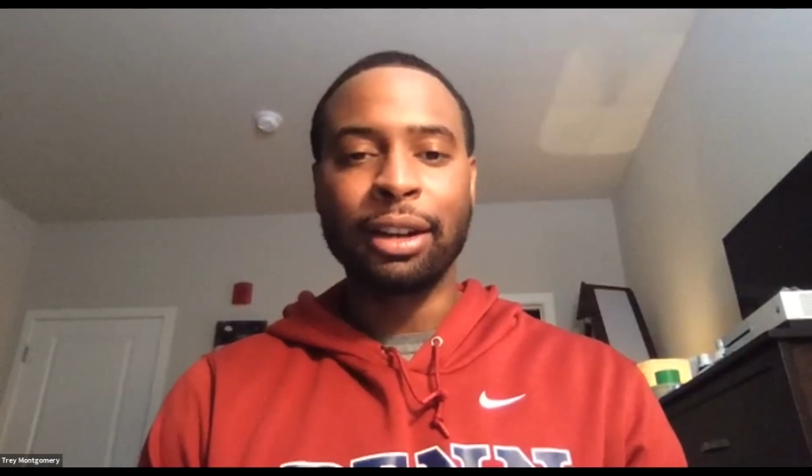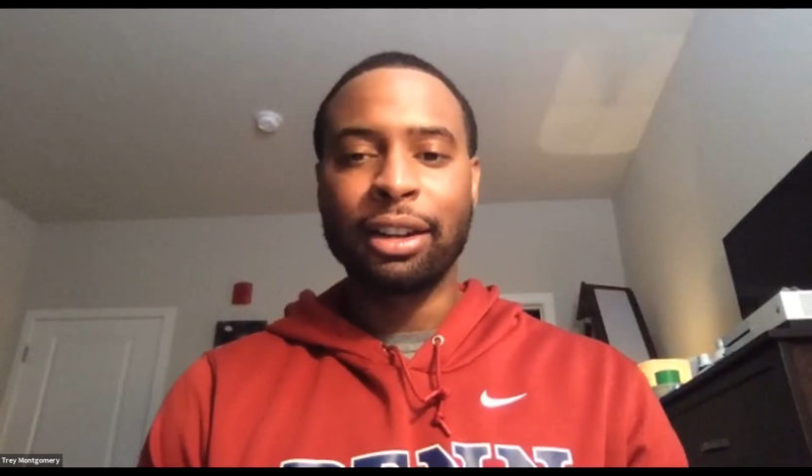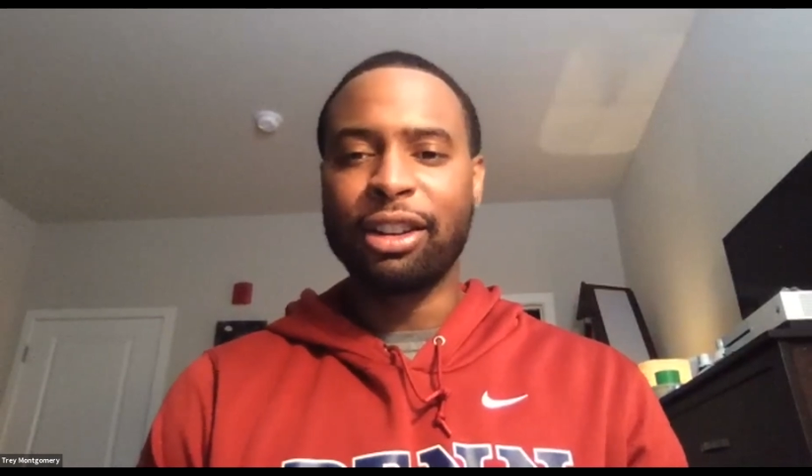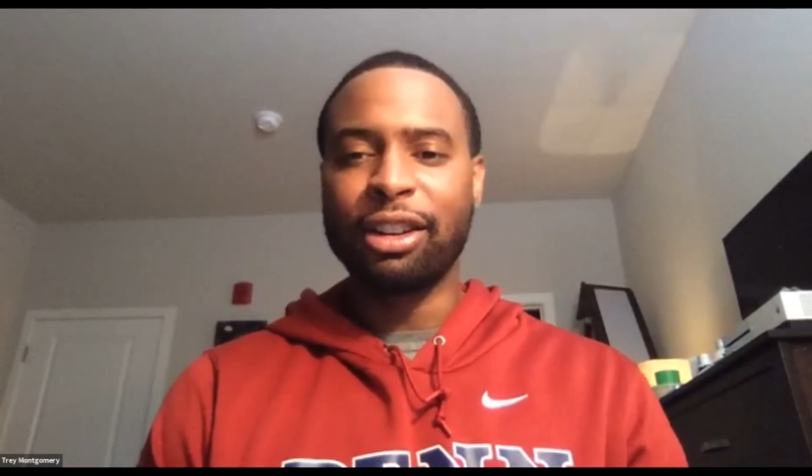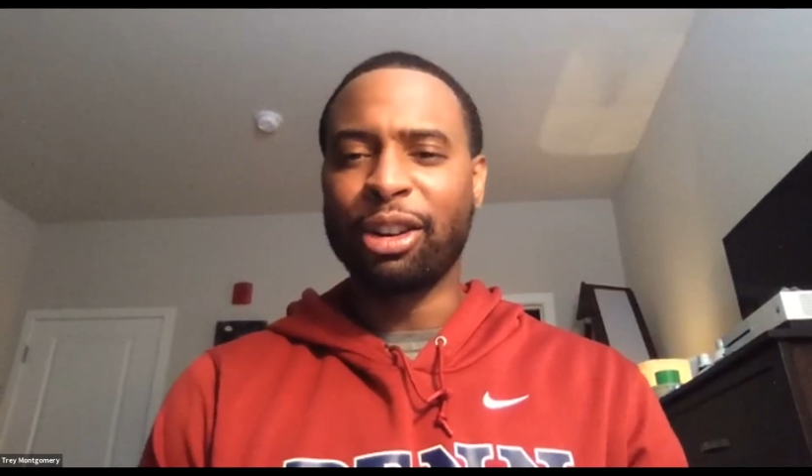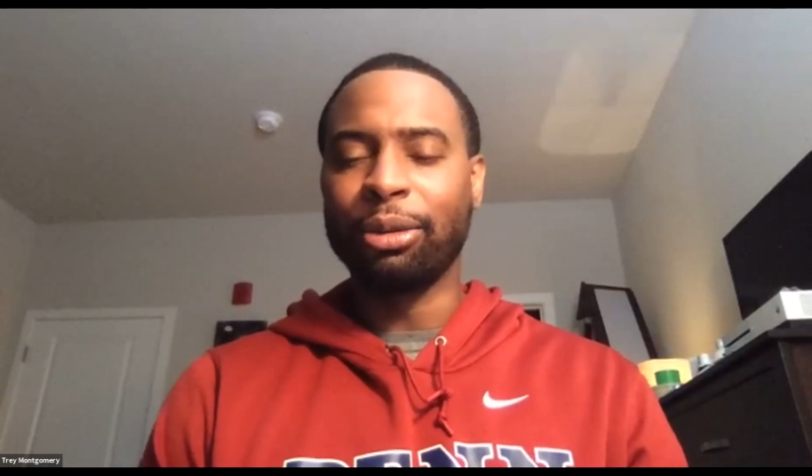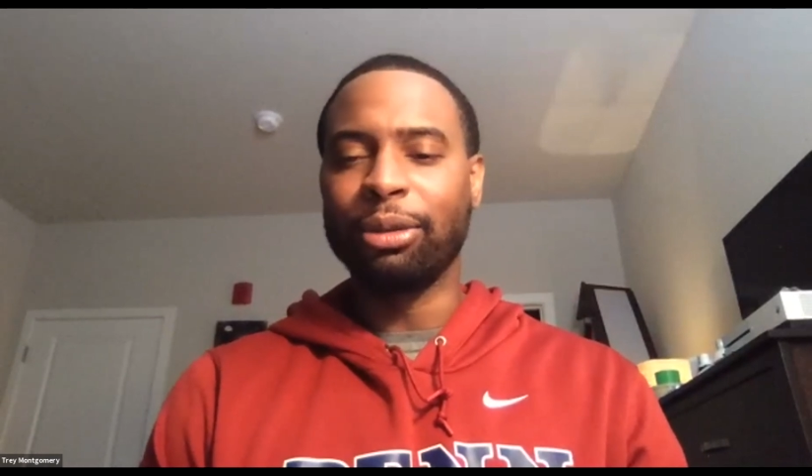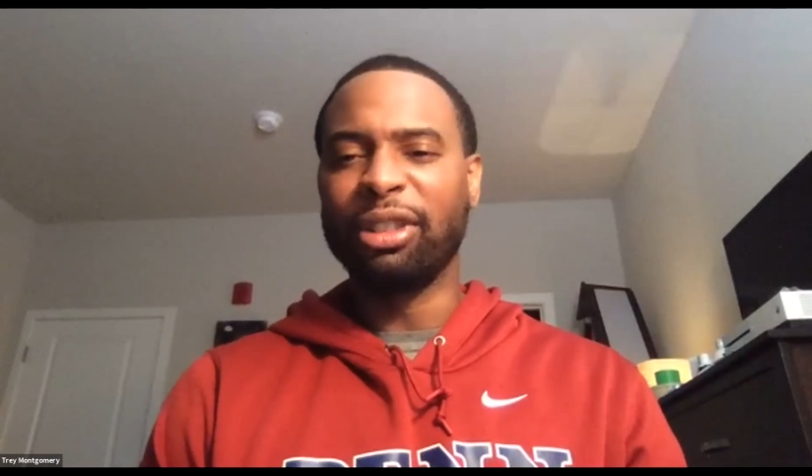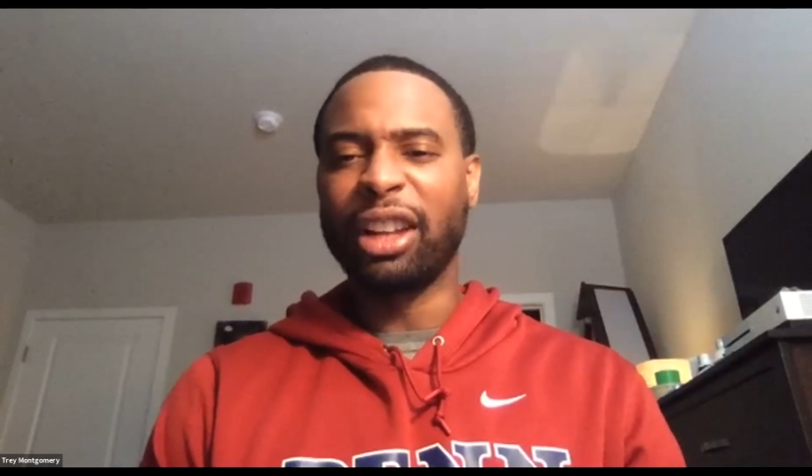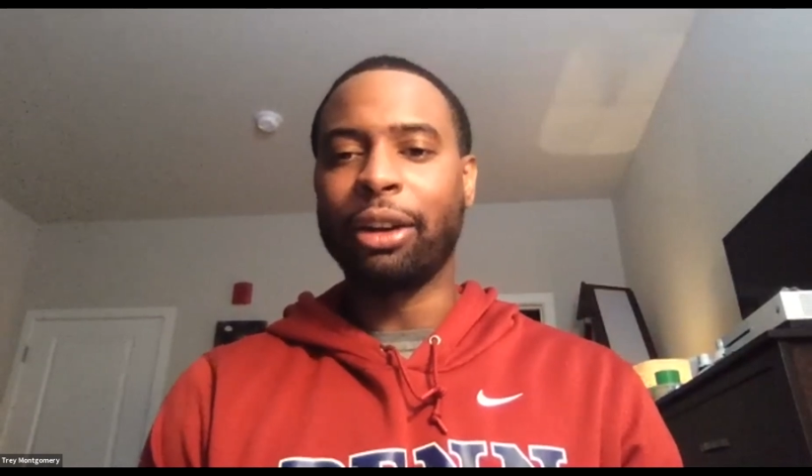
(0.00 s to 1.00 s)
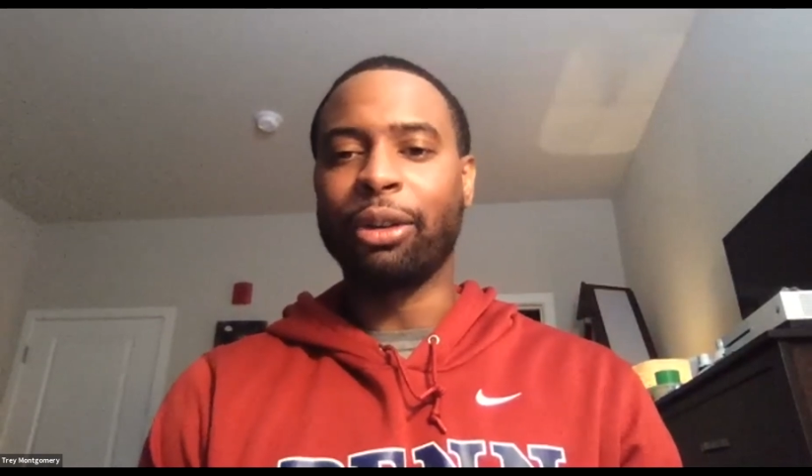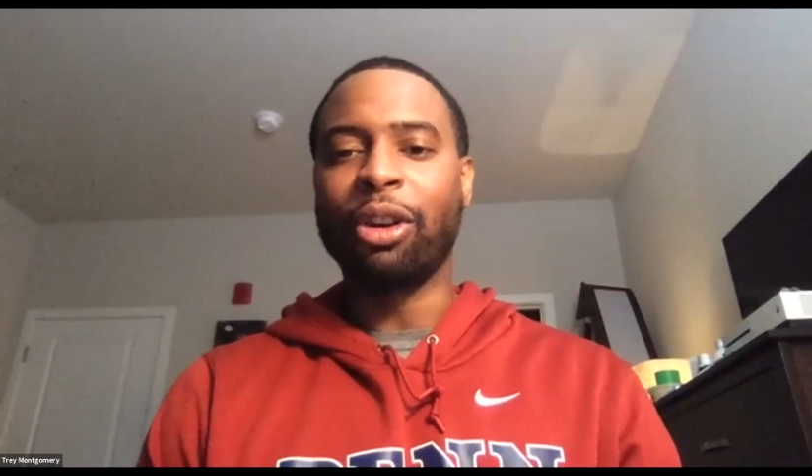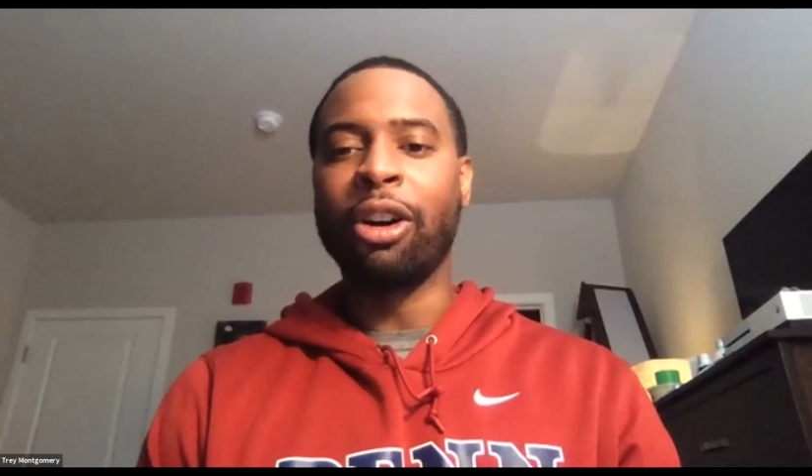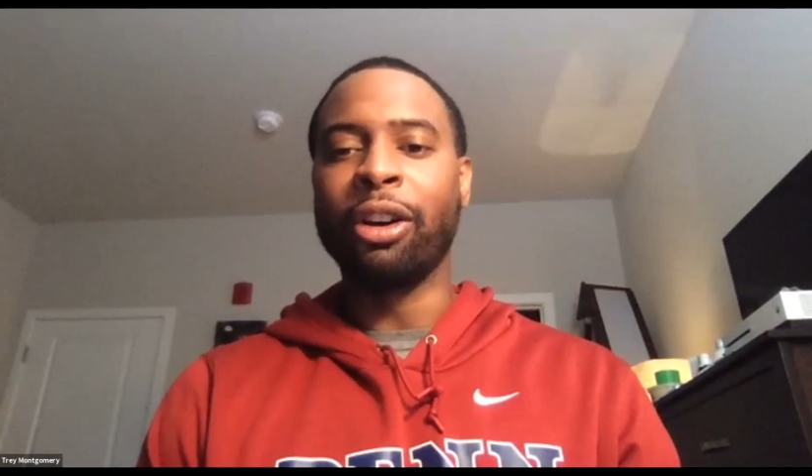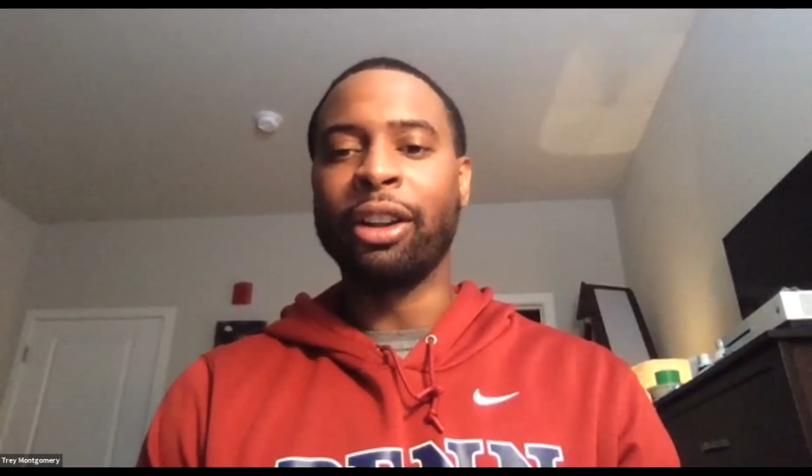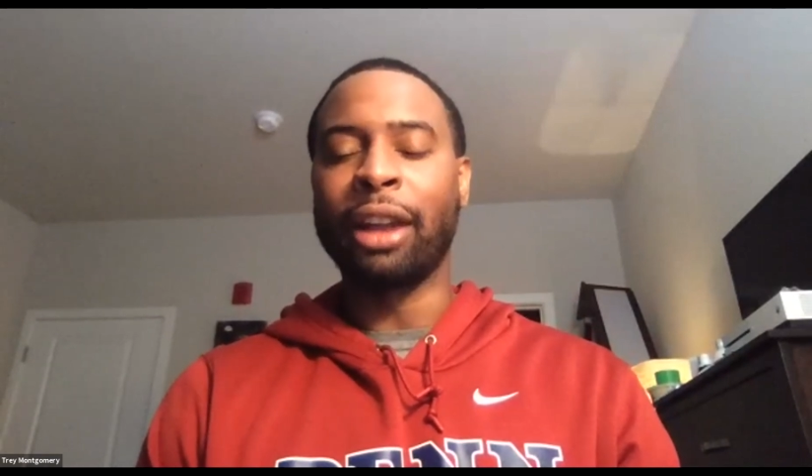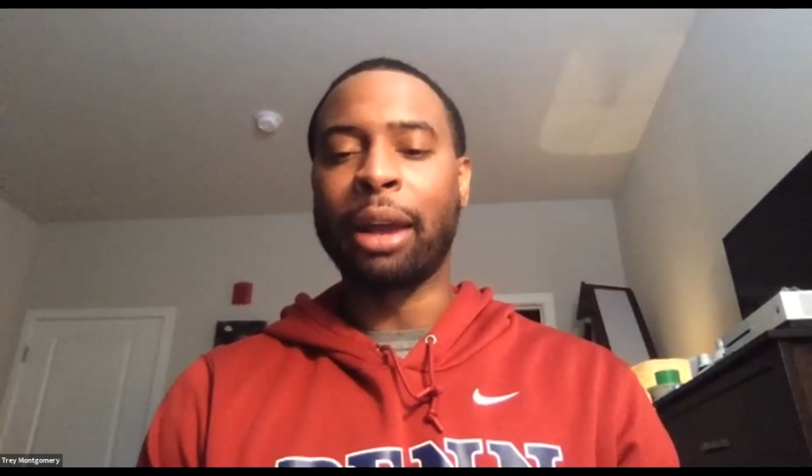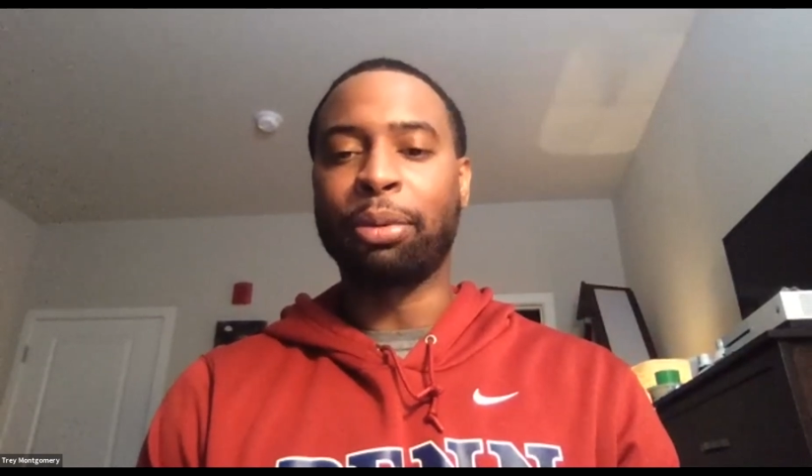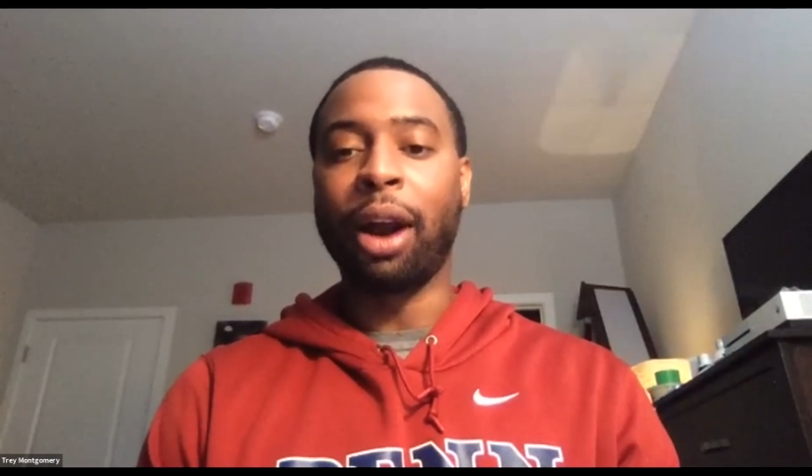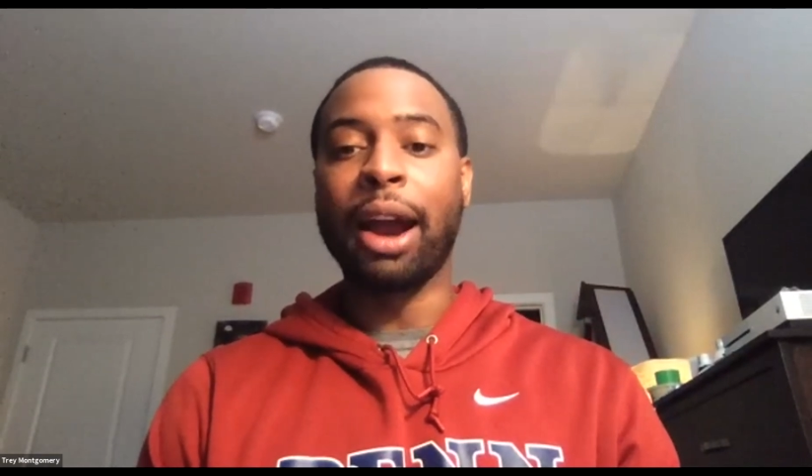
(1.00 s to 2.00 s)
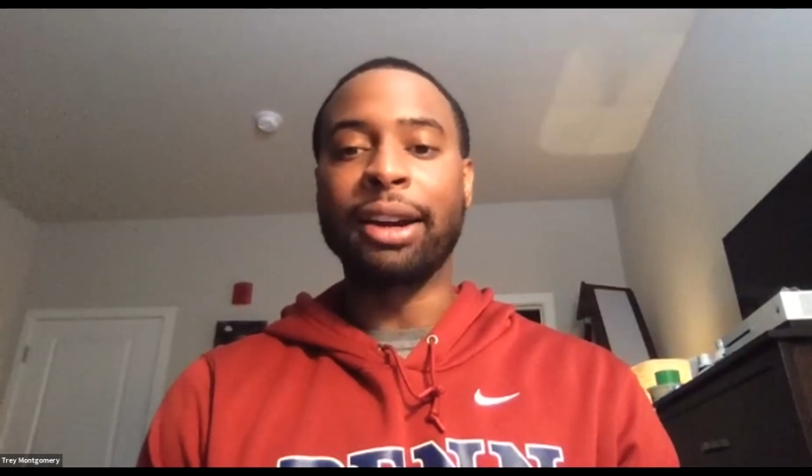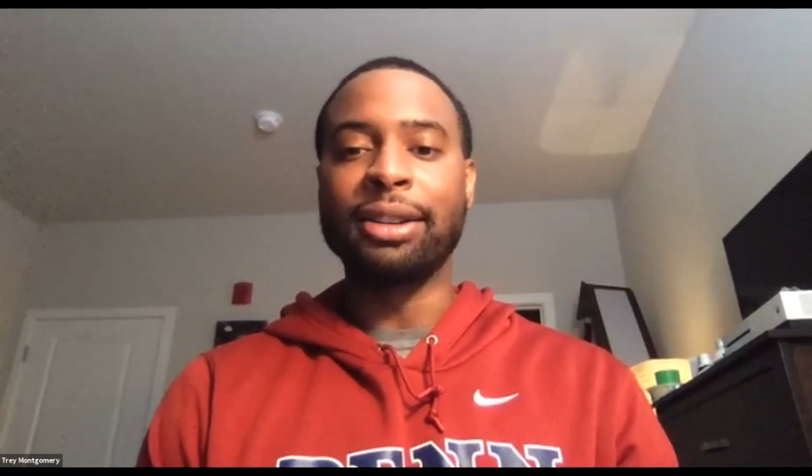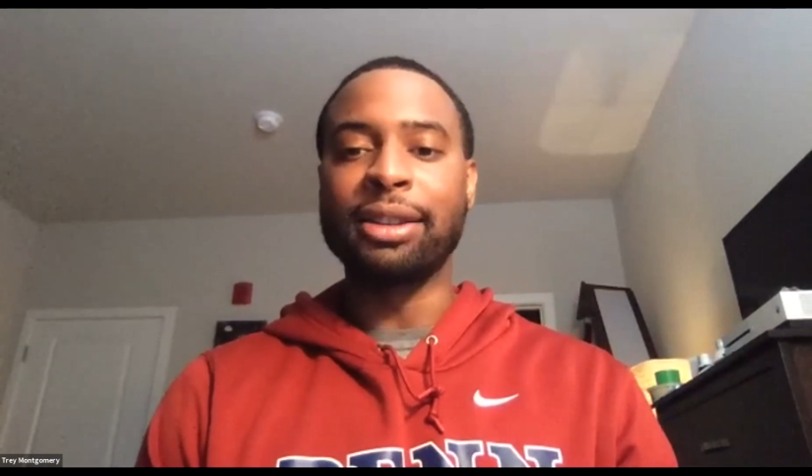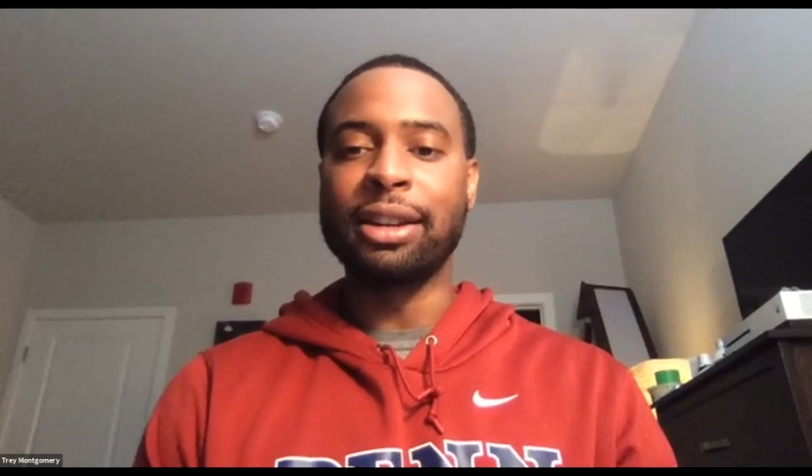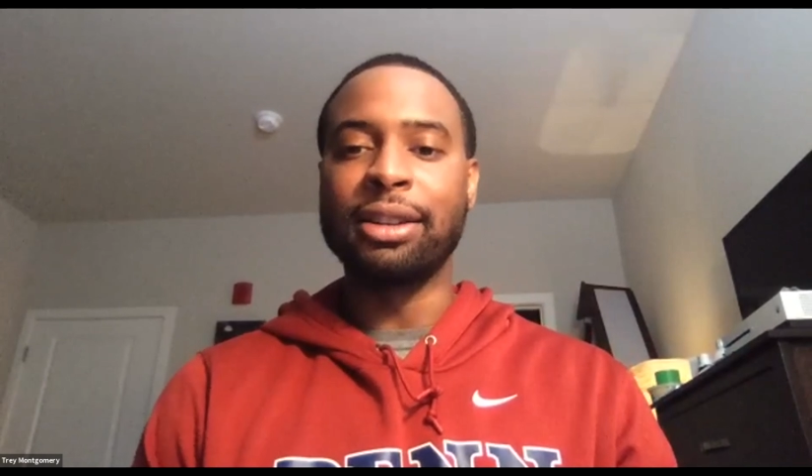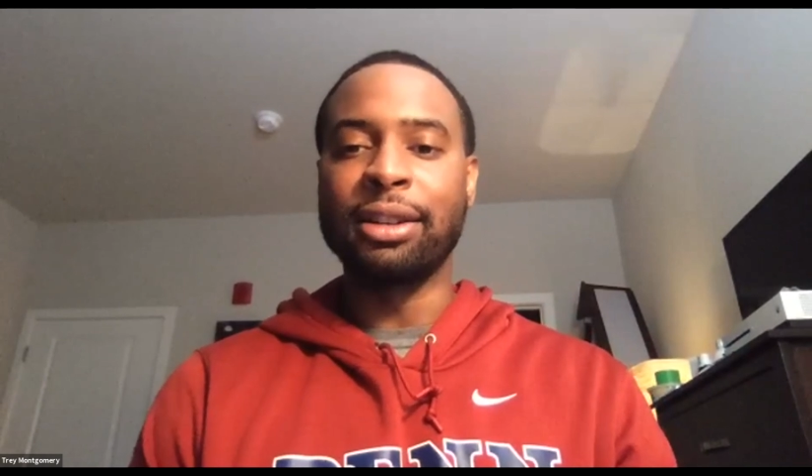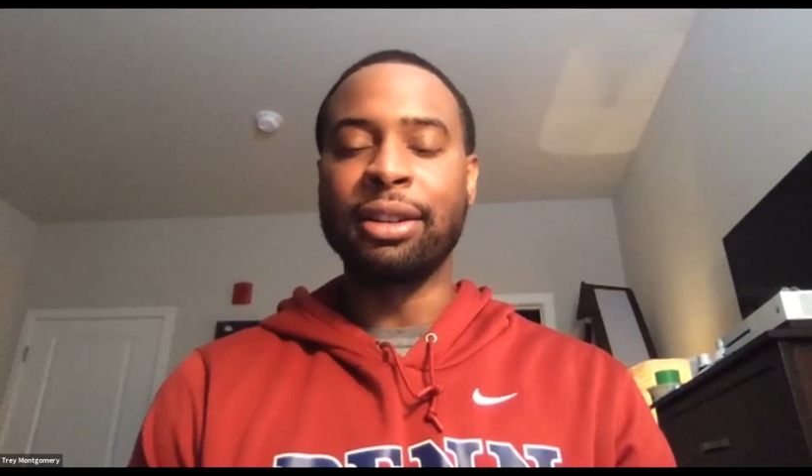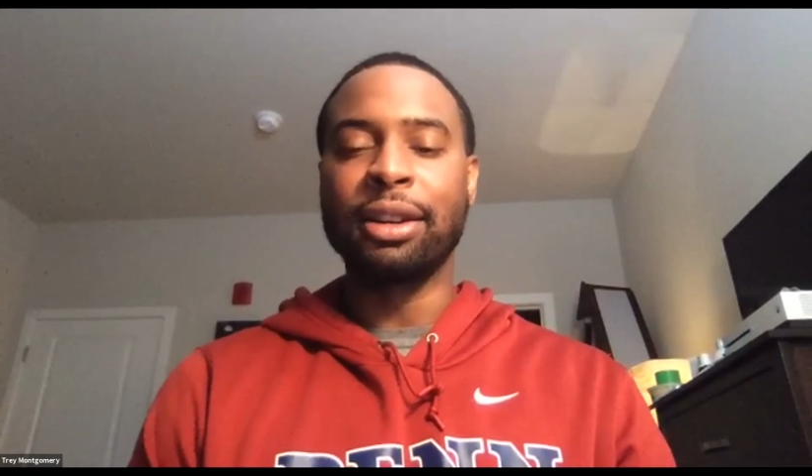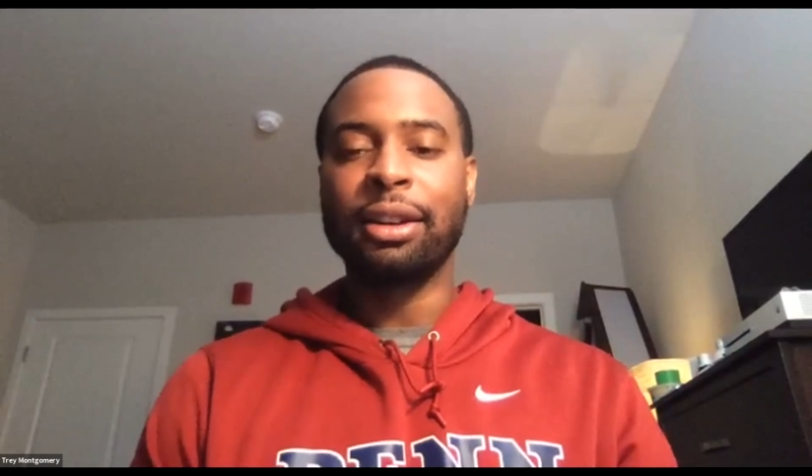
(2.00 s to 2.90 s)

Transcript: later on in that prior season.